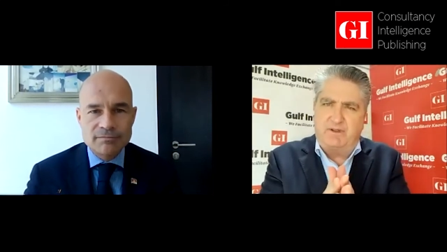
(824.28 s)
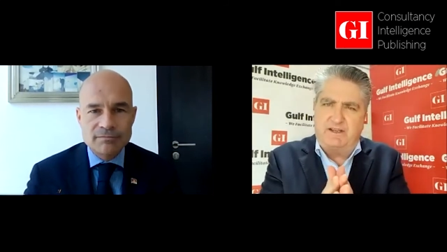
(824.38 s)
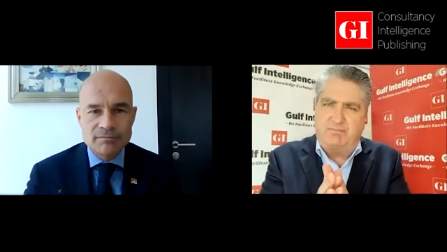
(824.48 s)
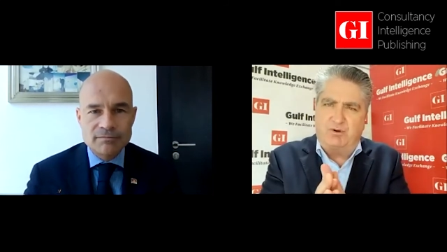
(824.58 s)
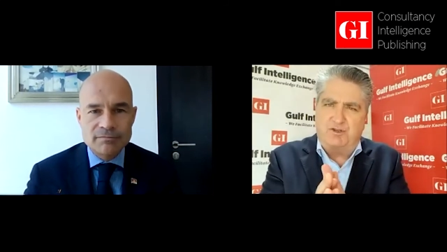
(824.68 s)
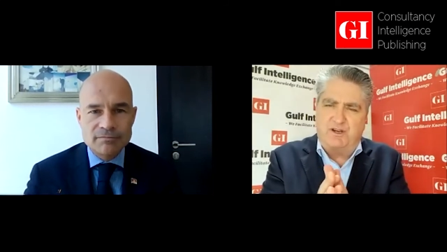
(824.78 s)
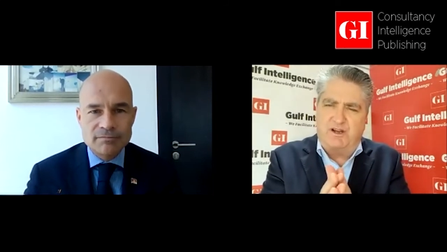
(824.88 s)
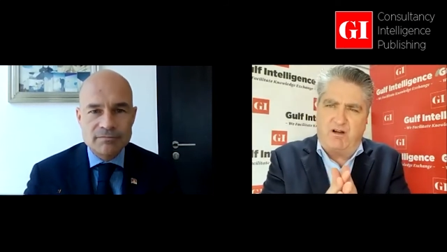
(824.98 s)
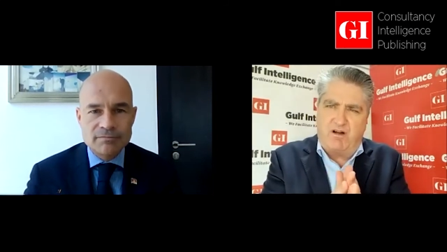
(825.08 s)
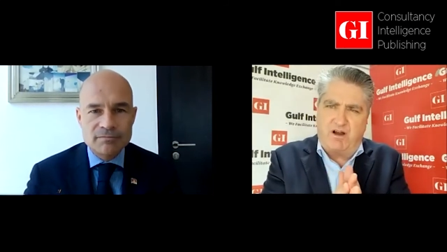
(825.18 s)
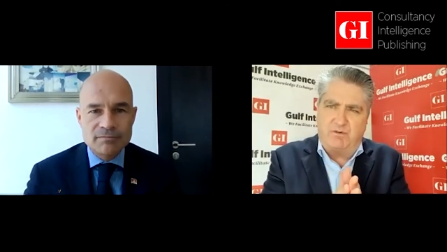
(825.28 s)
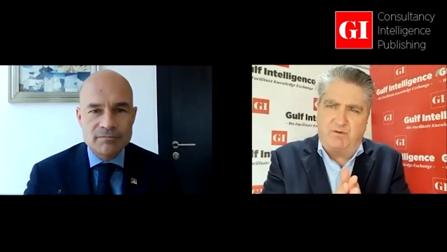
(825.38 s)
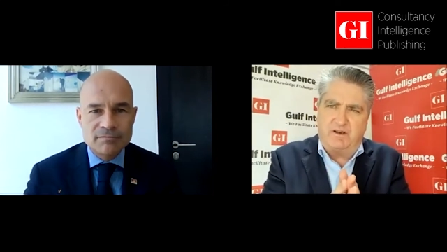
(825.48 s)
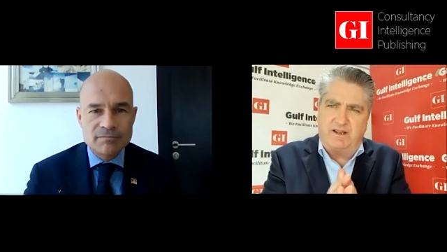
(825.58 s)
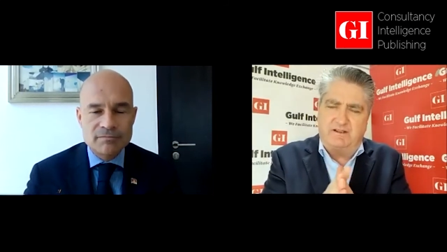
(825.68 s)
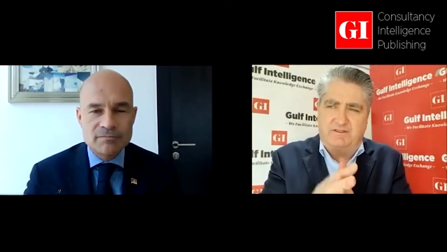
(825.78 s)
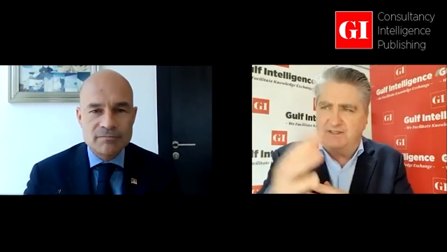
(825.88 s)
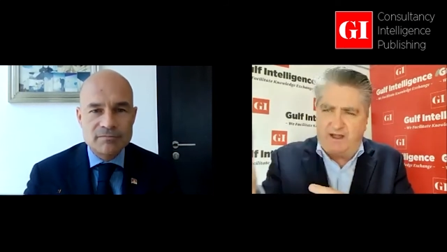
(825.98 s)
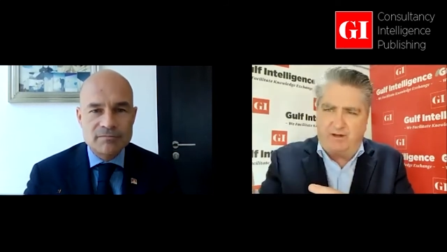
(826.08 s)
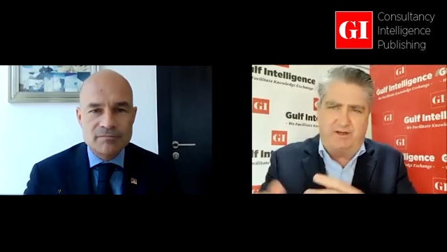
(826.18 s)
Speaker 1: is pushing hard. with
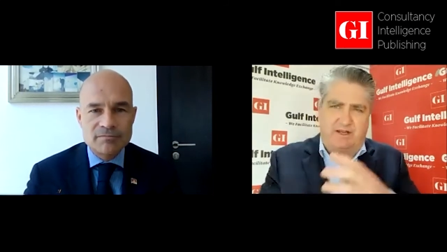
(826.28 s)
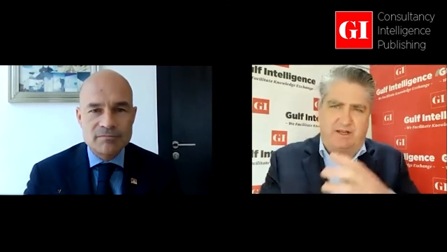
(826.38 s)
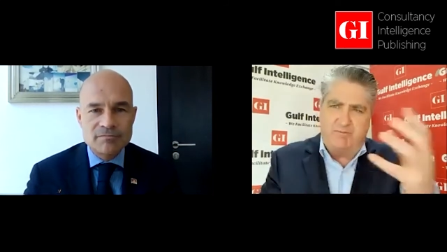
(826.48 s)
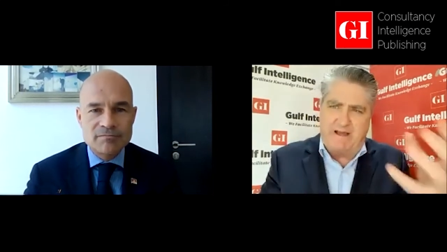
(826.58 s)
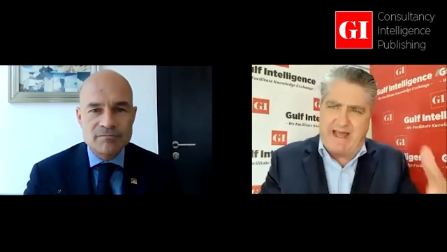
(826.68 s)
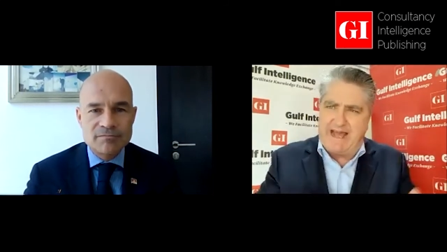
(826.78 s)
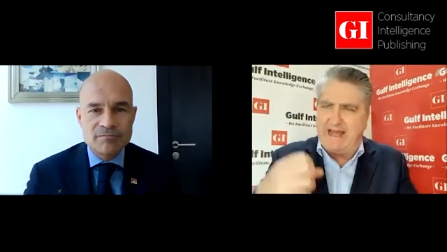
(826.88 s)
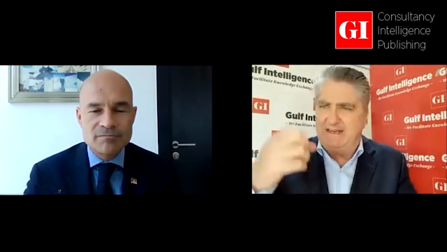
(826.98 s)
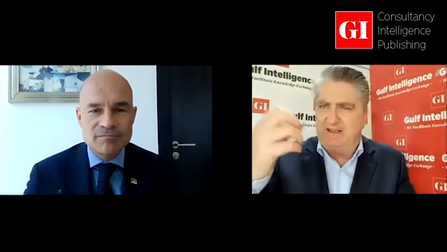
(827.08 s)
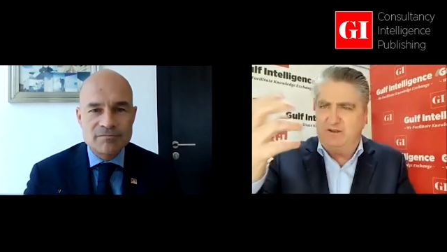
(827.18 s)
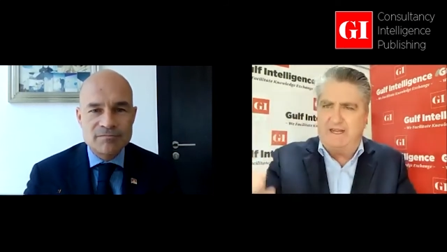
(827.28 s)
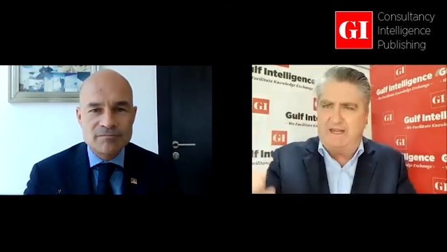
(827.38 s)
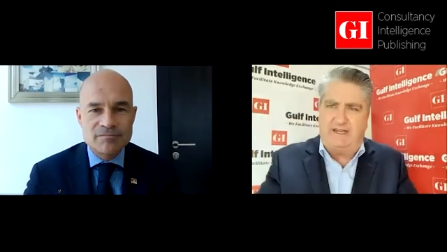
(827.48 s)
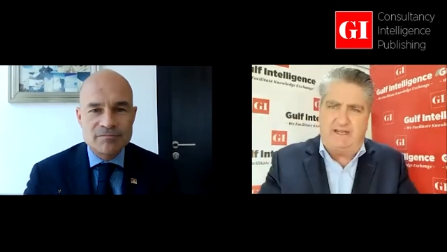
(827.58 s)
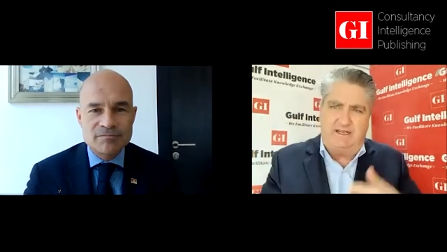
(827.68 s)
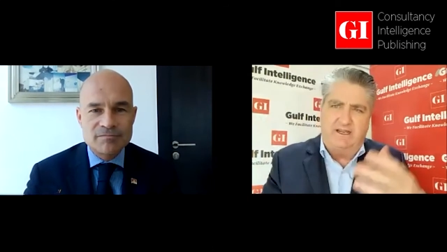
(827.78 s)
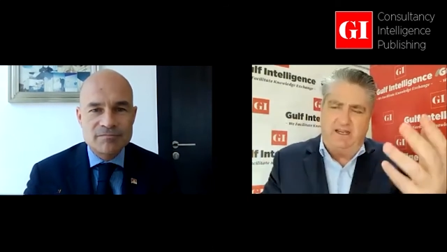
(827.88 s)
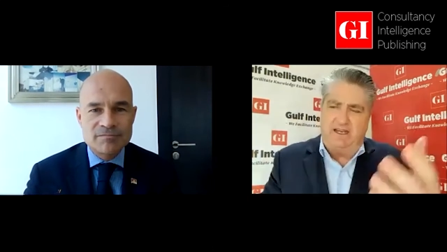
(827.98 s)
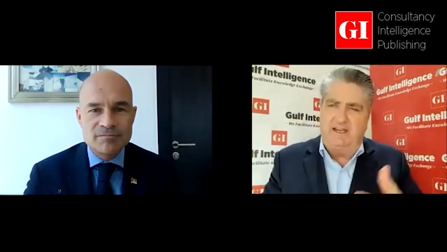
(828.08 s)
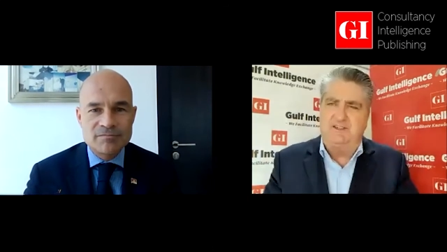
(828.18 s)
Saudi, Oman, the UAE,
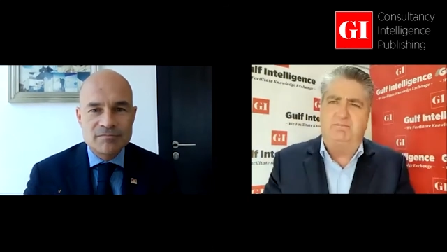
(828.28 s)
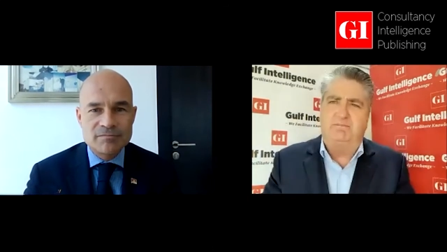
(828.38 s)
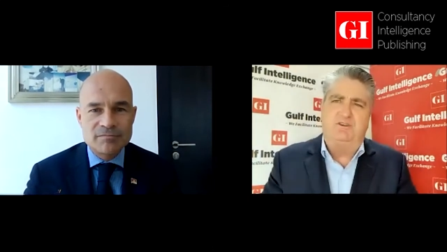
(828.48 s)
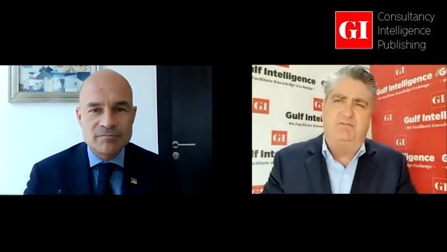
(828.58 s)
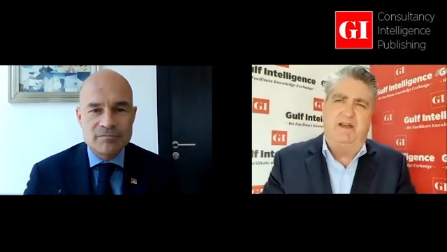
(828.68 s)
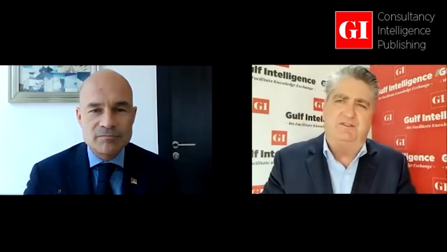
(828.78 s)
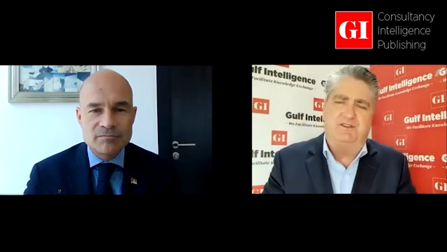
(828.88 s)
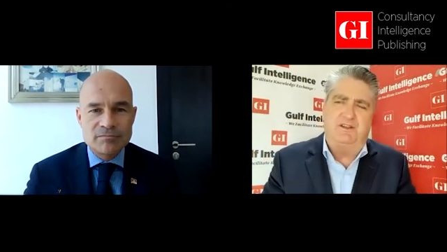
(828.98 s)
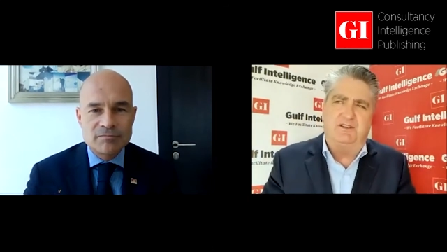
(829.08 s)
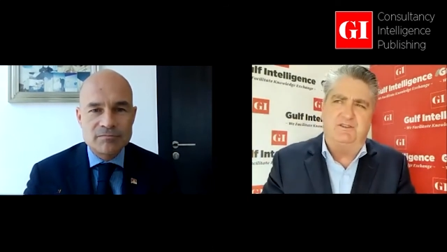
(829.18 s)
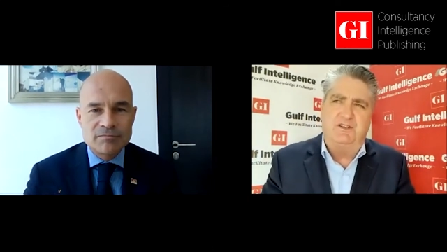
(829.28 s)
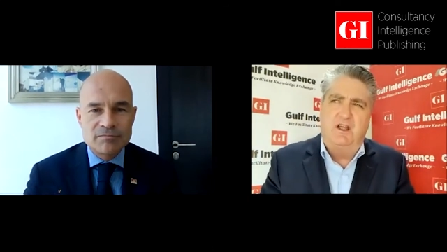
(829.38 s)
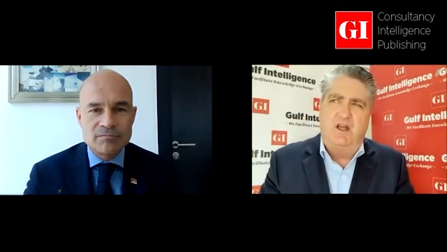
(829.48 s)
Egypt, you mentioned.